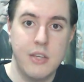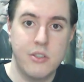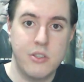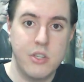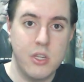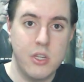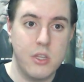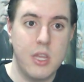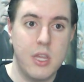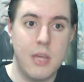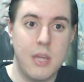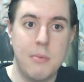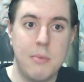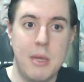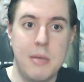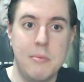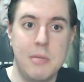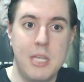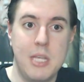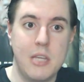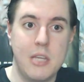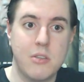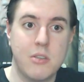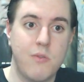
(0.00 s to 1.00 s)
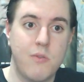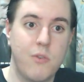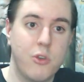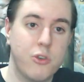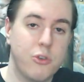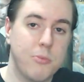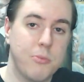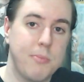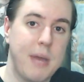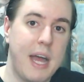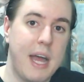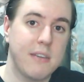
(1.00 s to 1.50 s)
Still think maybe Days of
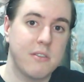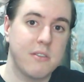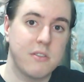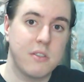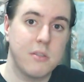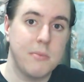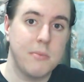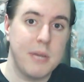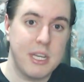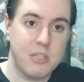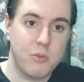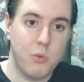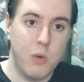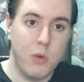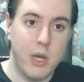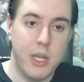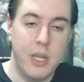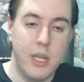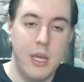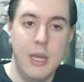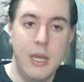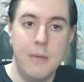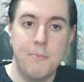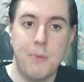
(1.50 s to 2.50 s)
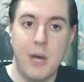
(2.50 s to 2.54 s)
Future Past is the best one,